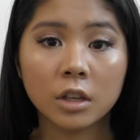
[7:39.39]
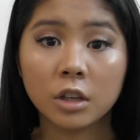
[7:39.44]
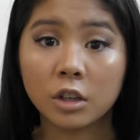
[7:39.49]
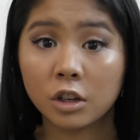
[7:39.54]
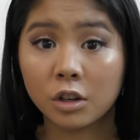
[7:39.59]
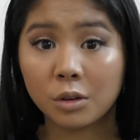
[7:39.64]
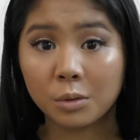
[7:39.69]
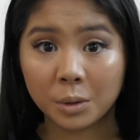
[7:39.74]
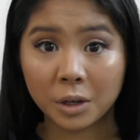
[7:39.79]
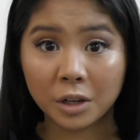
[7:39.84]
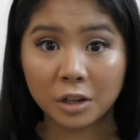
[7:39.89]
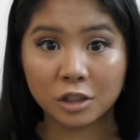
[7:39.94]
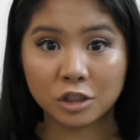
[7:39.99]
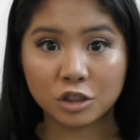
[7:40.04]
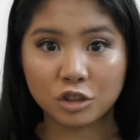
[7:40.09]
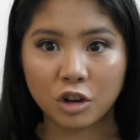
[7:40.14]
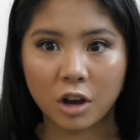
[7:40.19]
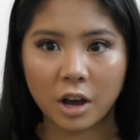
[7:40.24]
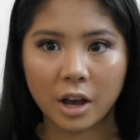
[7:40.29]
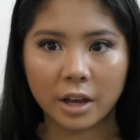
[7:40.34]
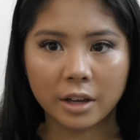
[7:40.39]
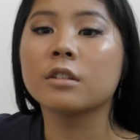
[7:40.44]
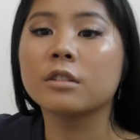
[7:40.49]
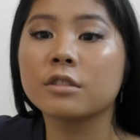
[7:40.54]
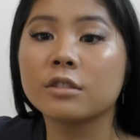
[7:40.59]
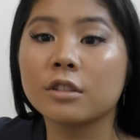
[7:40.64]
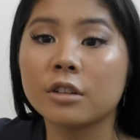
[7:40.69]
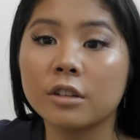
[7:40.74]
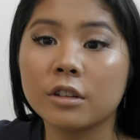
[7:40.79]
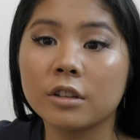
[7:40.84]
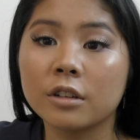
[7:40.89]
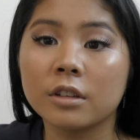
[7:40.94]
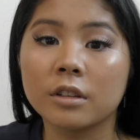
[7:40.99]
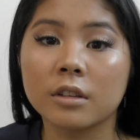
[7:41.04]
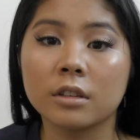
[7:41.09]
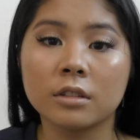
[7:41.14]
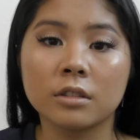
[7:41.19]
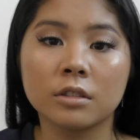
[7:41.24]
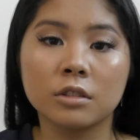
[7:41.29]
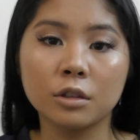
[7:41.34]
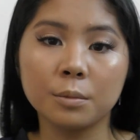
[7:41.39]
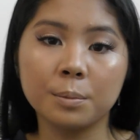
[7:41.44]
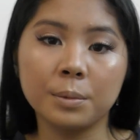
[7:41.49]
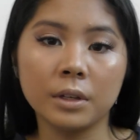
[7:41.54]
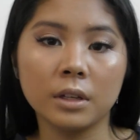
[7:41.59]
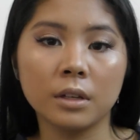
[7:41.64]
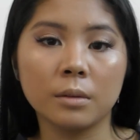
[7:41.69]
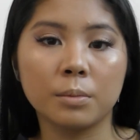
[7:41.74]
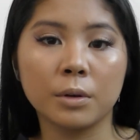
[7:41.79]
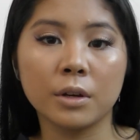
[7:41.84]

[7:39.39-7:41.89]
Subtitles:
You know, we're going to try. So, the stupid